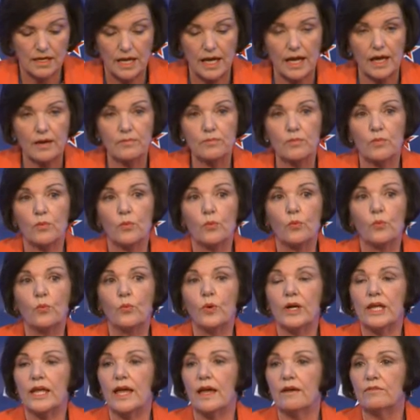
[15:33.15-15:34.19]
Um,
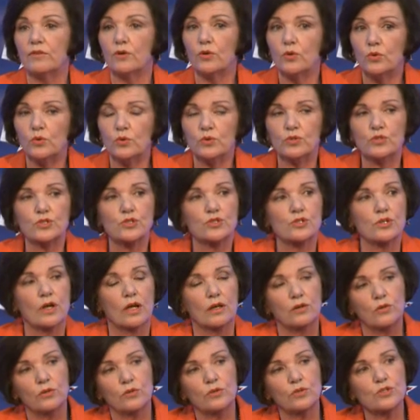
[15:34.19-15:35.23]
we have launched, I
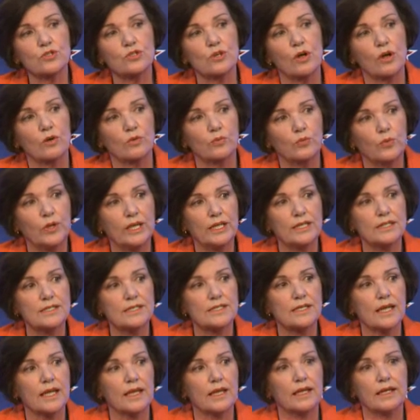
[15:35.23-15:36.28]
launched on
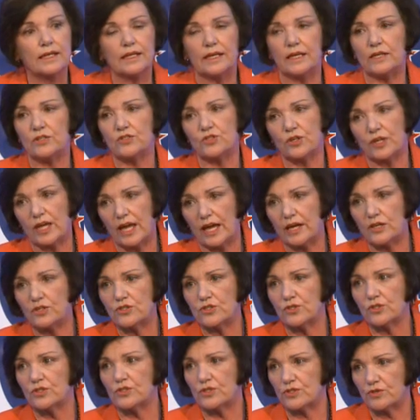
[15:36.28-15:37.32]
Wednesday an
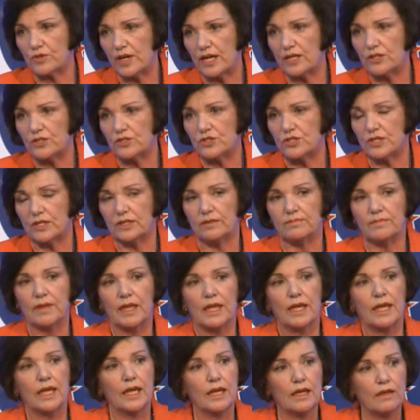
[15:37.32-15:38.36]
education strategy
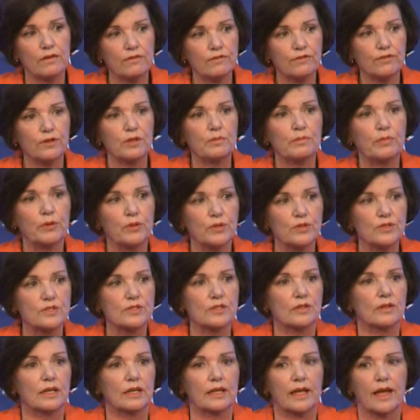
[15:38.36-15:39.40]
Every
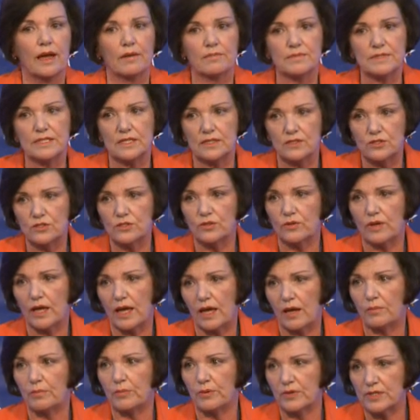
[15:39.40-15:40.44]
person that comes into
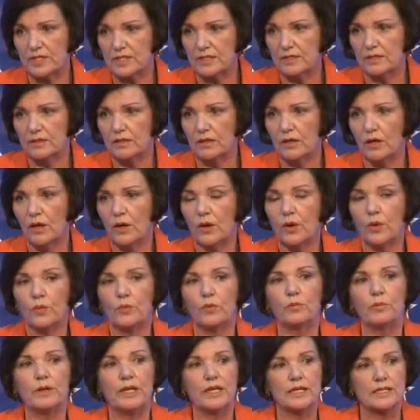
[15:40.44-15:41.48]
our prison
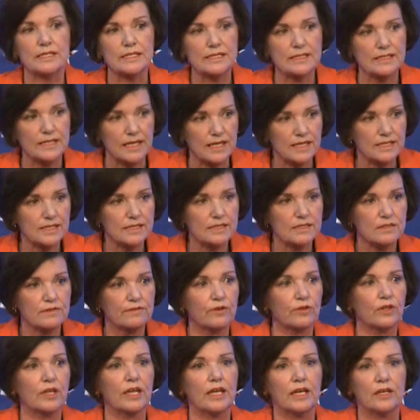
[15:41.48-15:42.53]
will be assessed
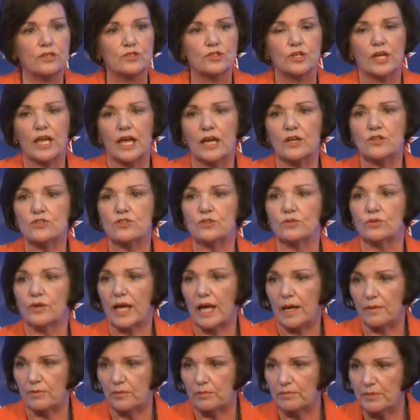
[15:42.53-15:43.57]
for their educational
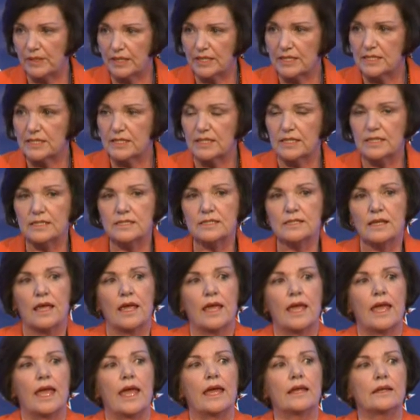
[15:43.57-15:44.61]
capabilities
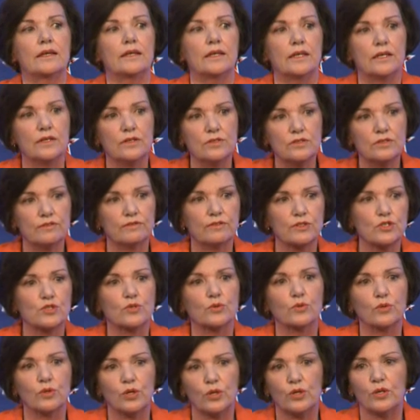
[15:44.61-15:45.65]
and an
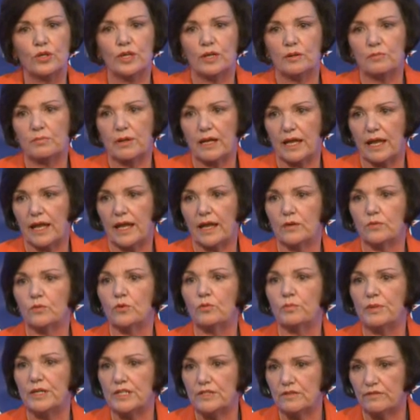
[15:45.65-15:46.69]
individual learning plan
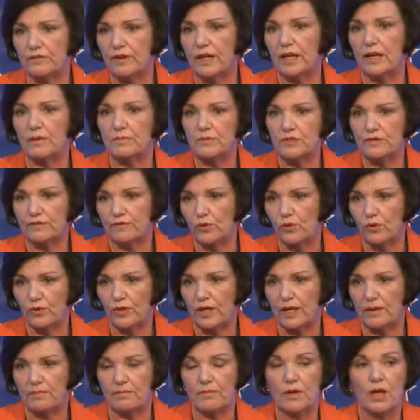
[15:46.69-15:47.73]
will be developed for
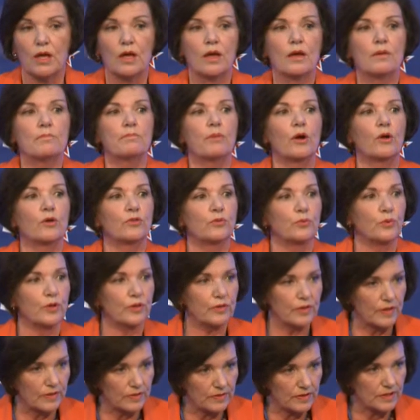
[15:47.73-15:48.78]
them, both
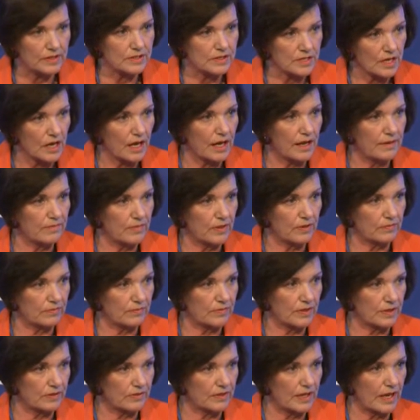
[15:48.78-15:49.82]
within the time that,
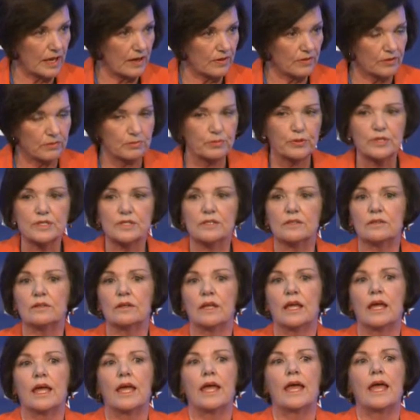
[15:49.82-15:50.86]
that they are in
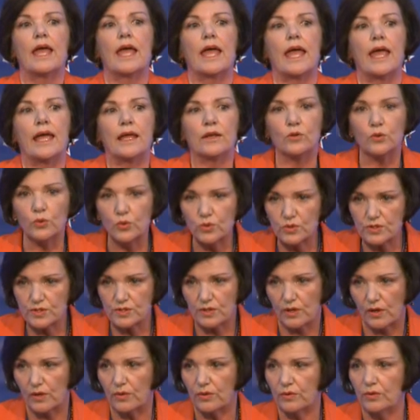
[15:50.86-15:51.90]
prison and
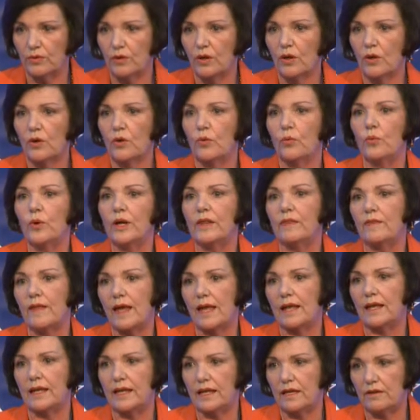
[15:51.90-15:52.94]
also when
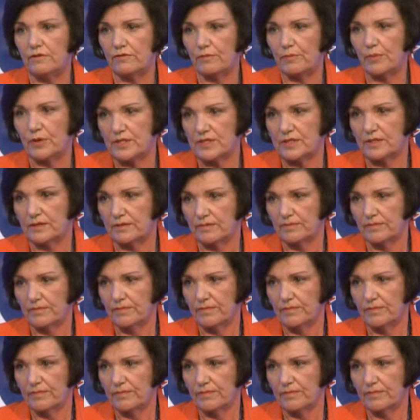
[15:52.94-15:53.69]
they leave prison.